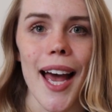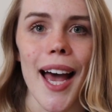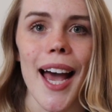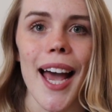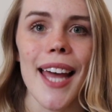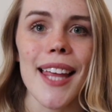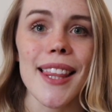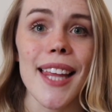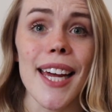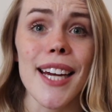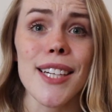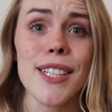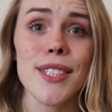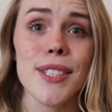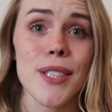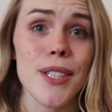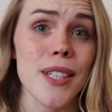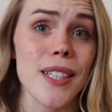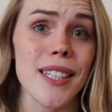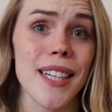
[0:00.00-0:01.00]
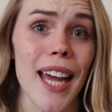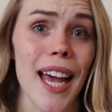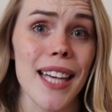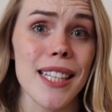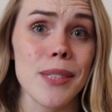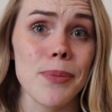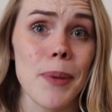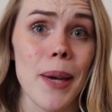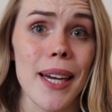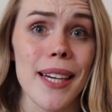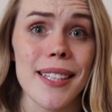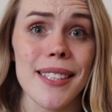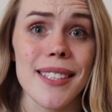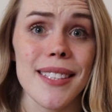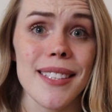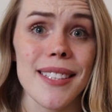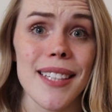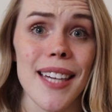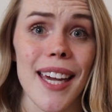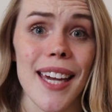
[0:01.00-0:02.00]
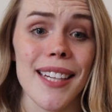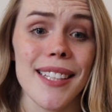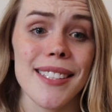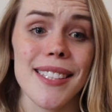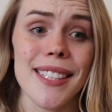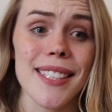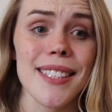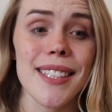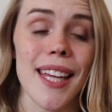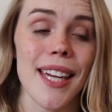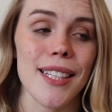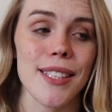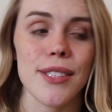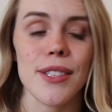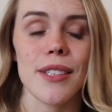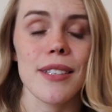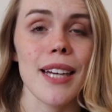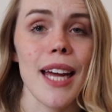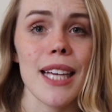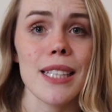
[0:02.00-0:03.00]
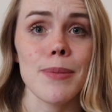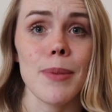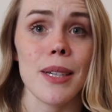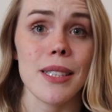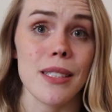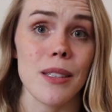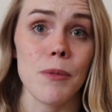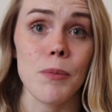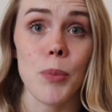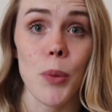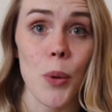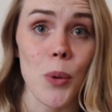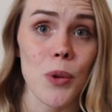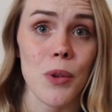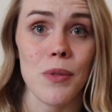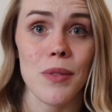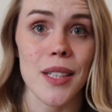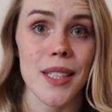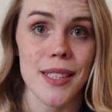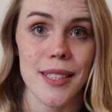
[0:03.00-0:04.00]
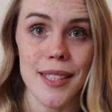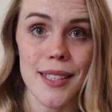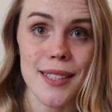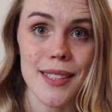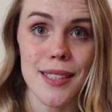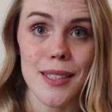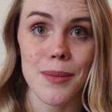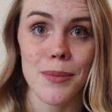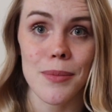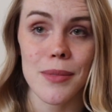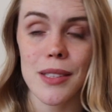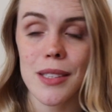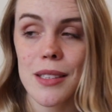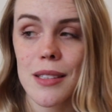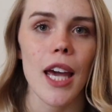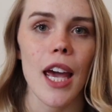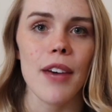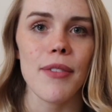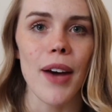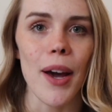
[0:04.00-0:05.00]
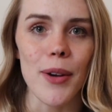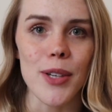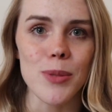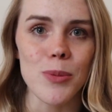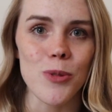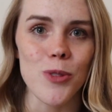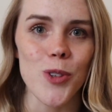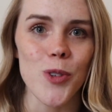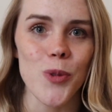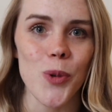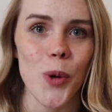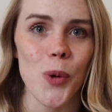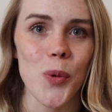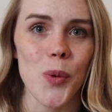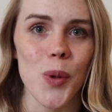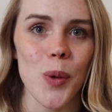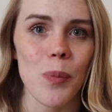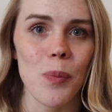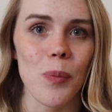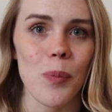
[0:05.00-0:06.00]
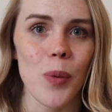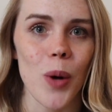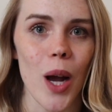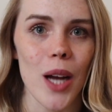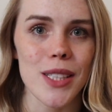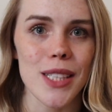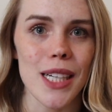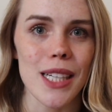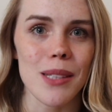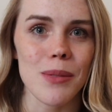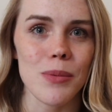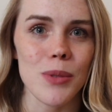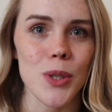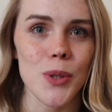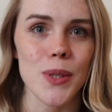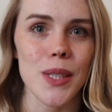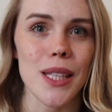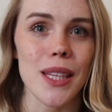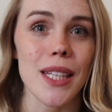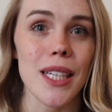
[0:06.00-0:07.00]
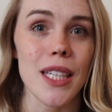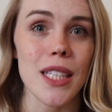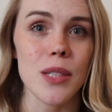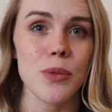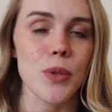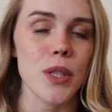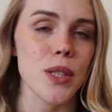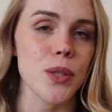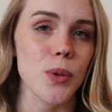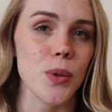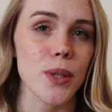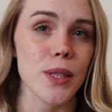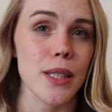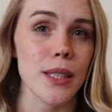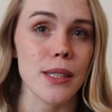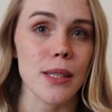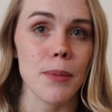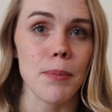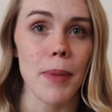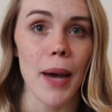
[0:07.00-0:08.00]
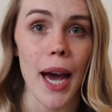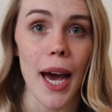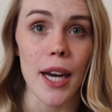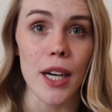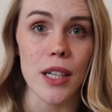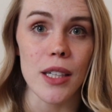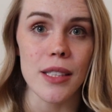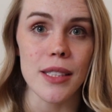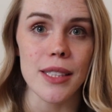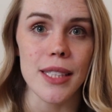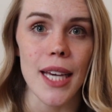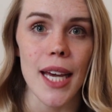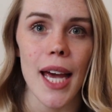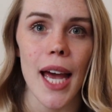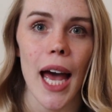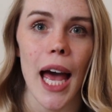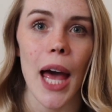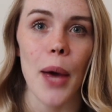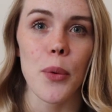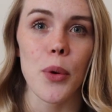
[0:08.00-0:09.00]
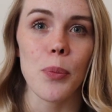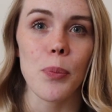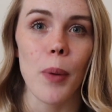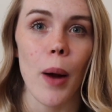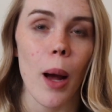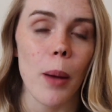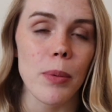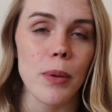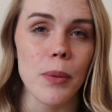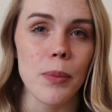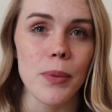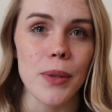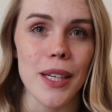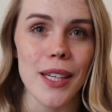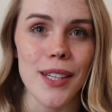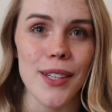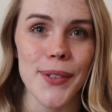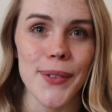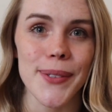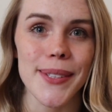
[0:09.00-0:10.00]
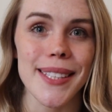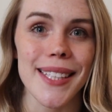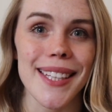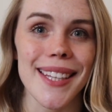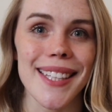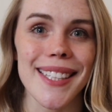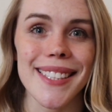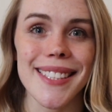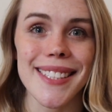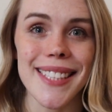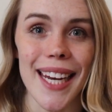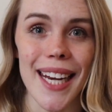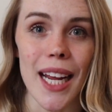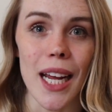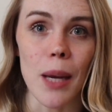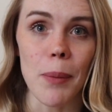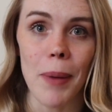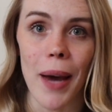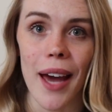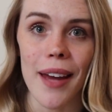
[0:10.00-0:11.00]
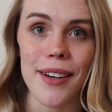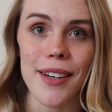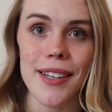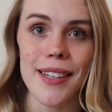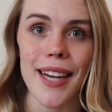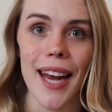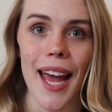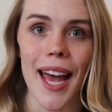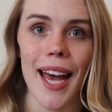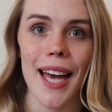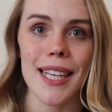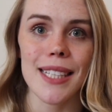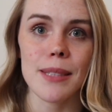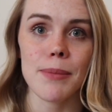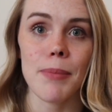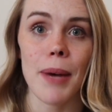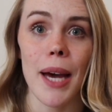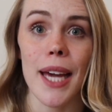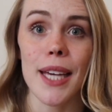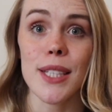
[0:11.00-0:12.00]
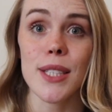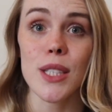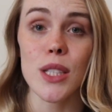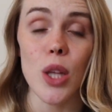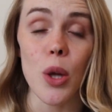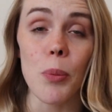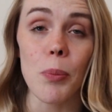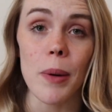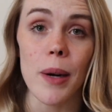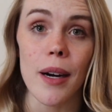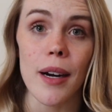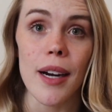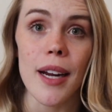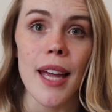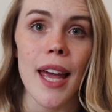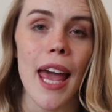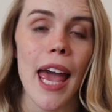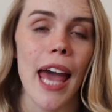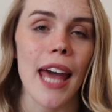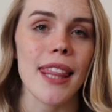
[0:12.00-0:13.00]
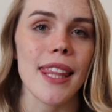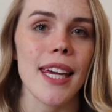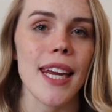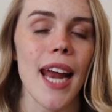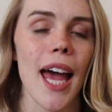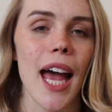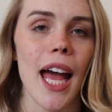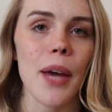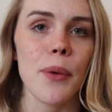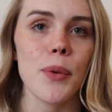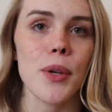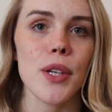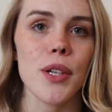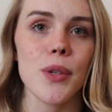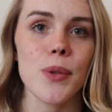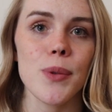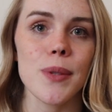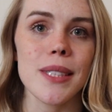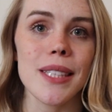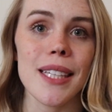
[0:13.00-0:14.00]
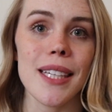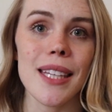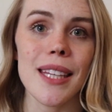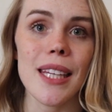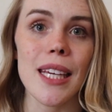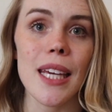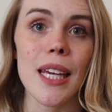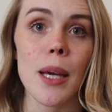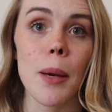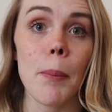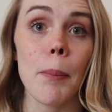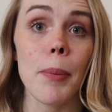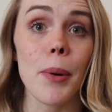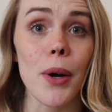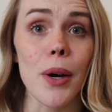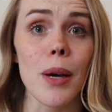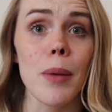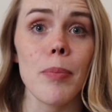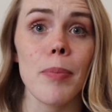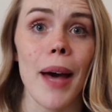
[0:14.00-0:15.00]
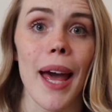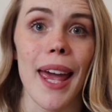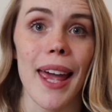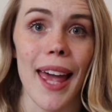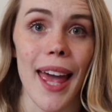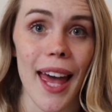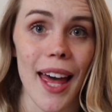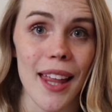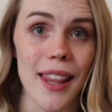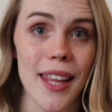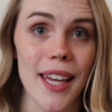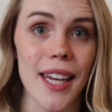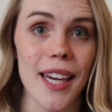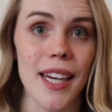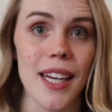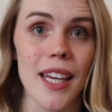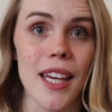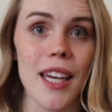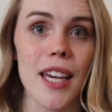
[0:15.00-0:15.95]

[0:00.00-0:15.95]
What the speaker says: I liked certain aspects and disliked certain aspects of both of these systems. If I was moving forward with a project using these resources and patterns, I would probably use the Dennic pattern as my sloper, and then I would use the book by Helen